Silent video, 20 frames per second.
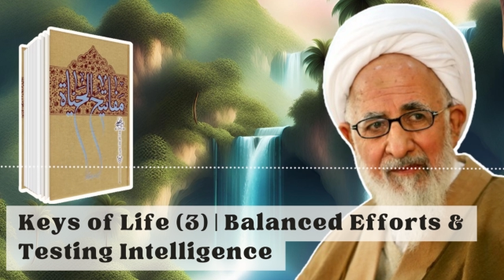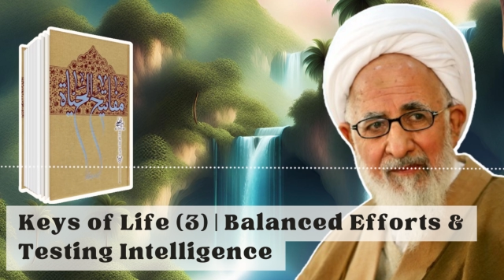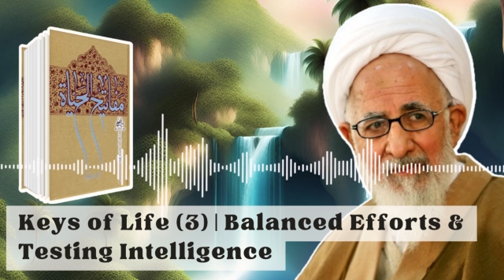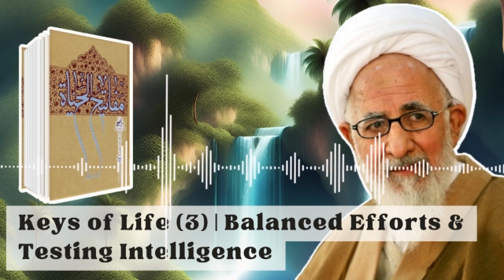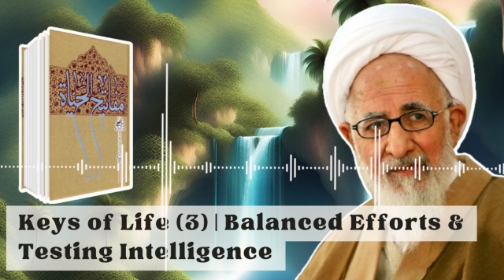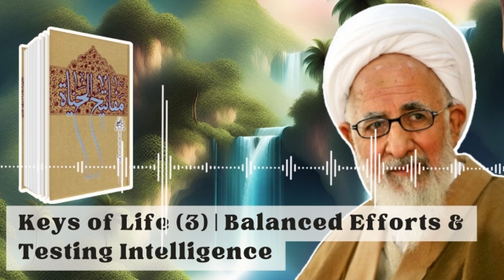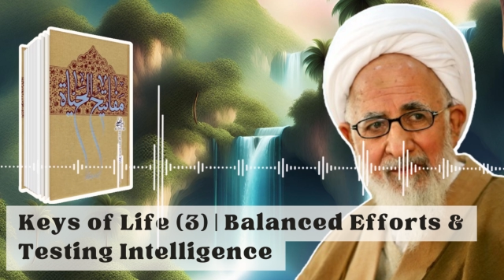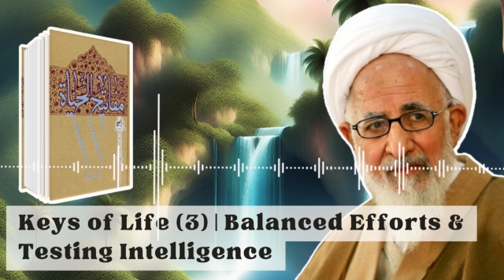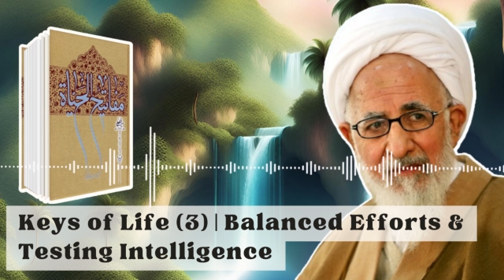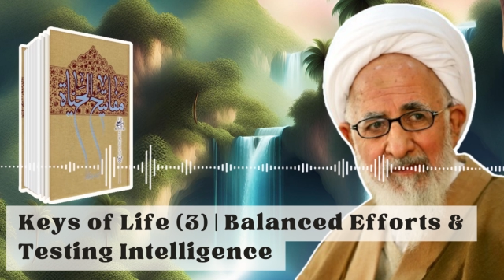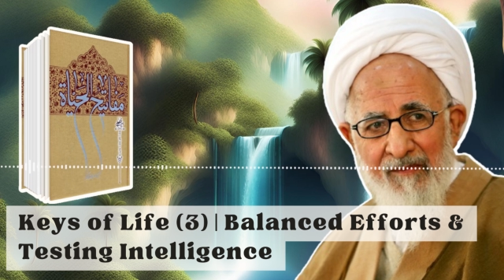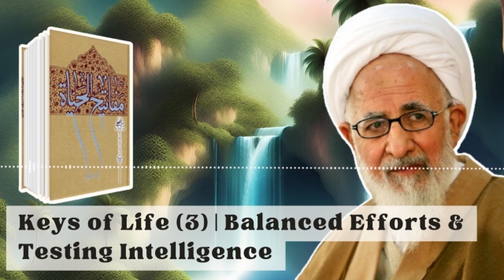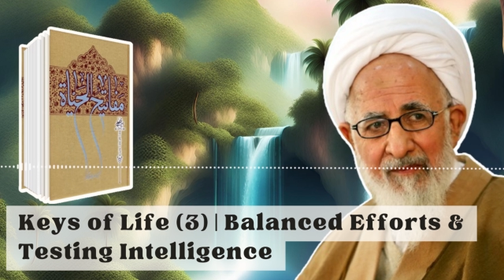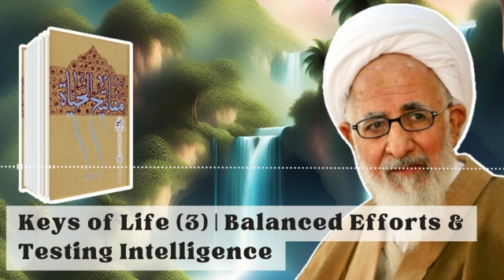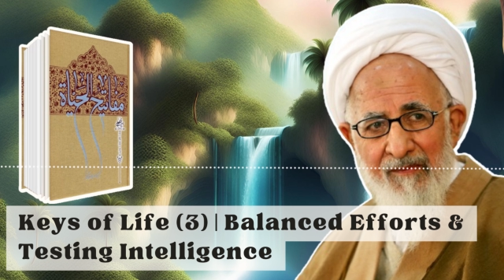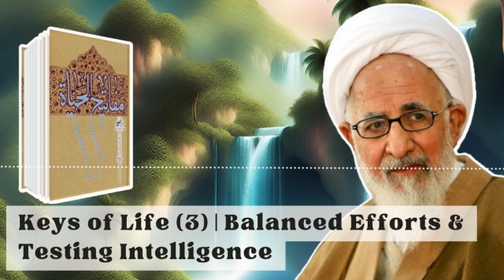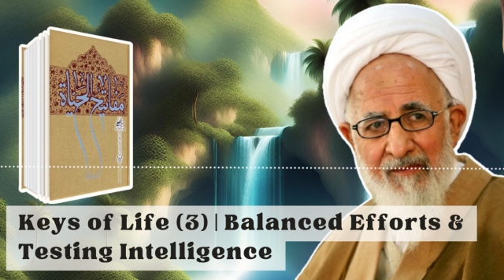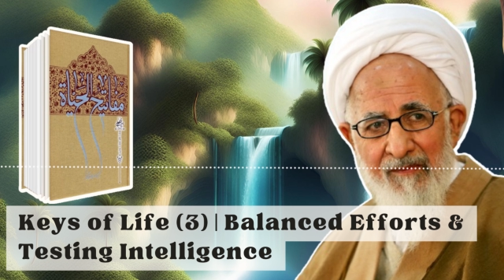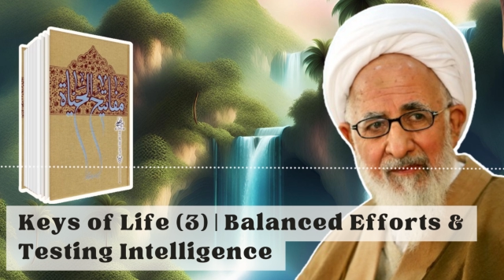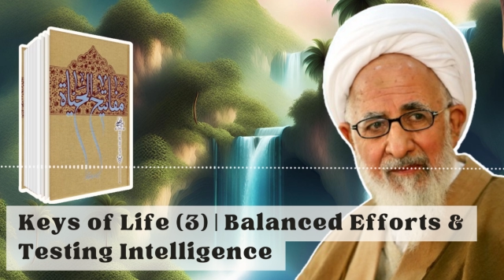
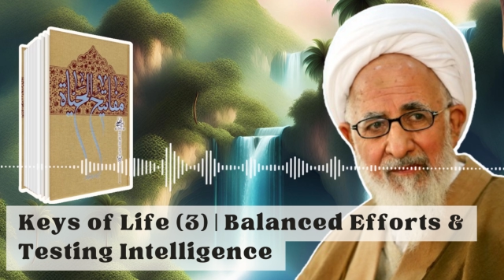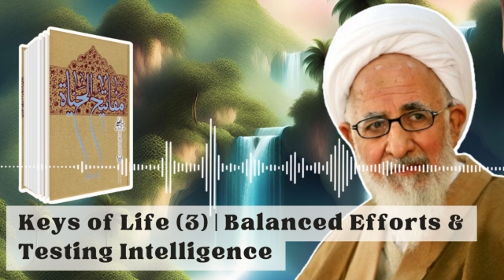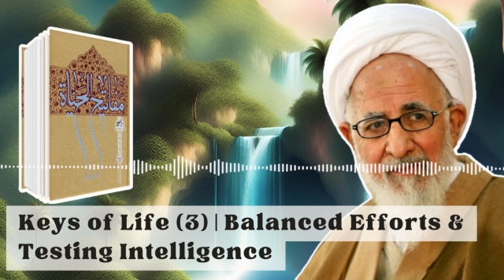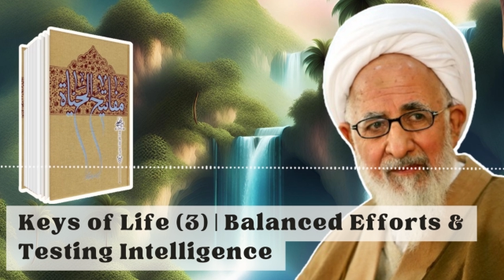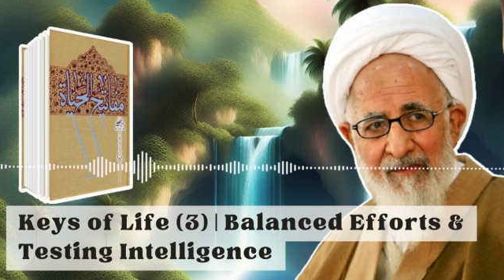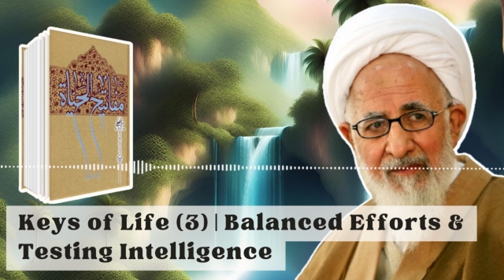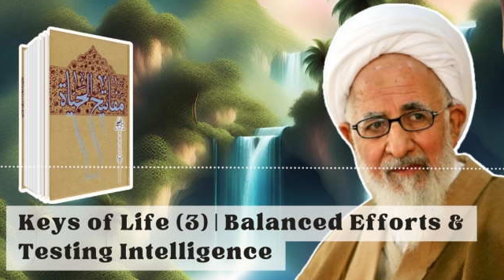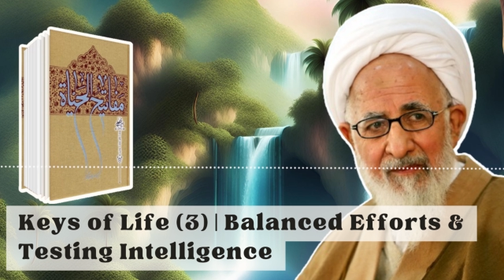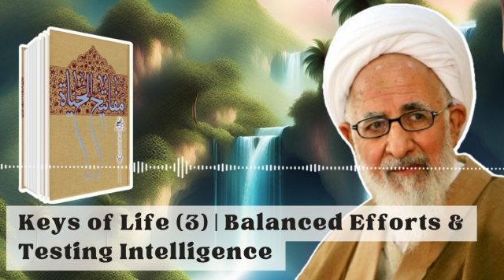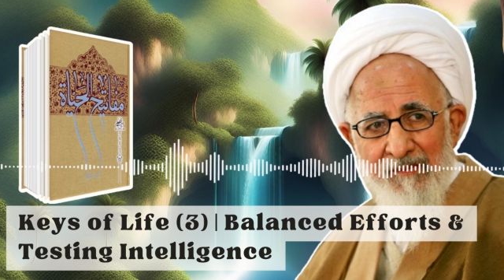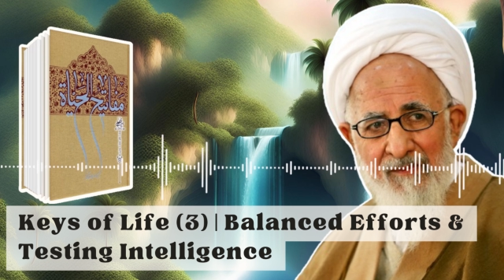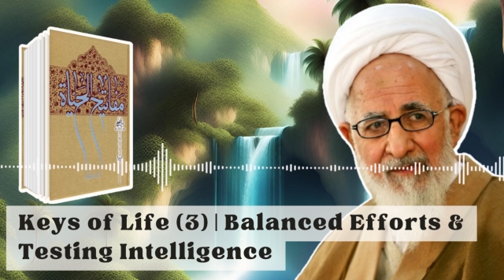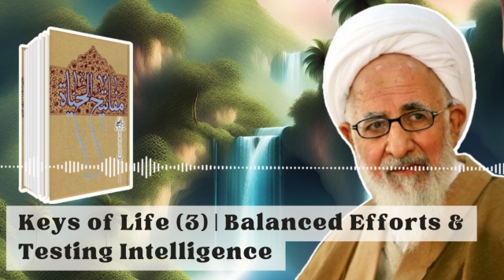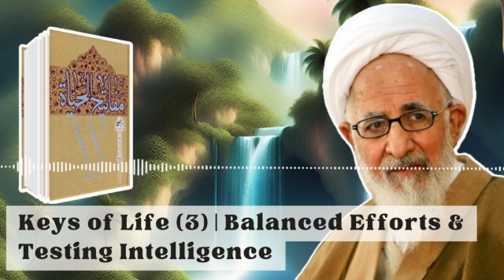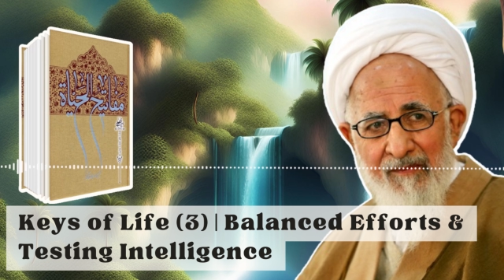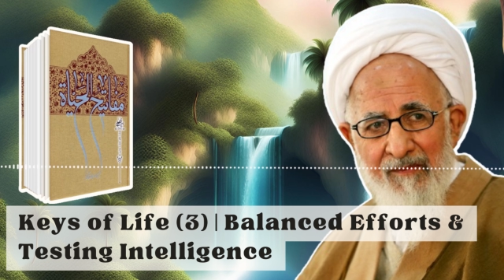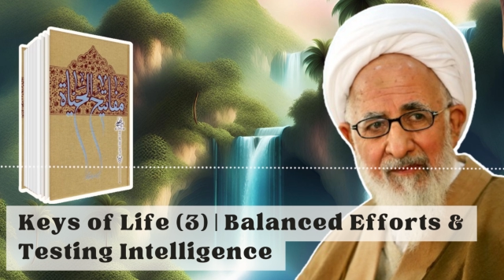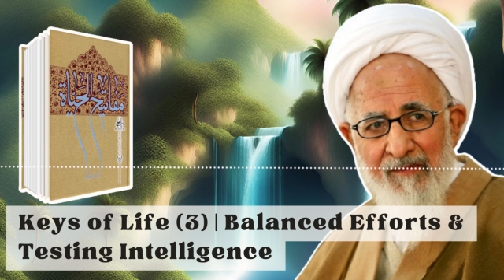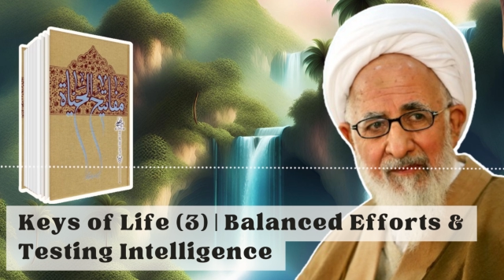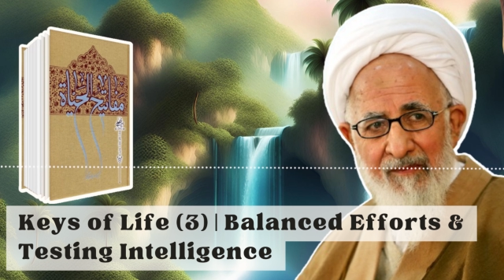lack of
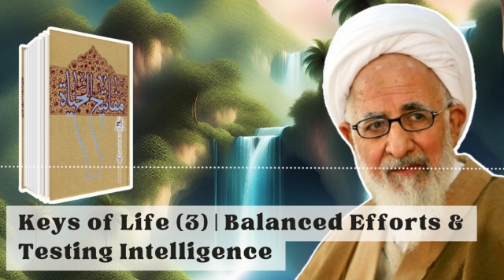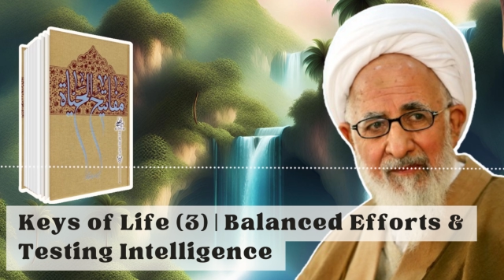planning.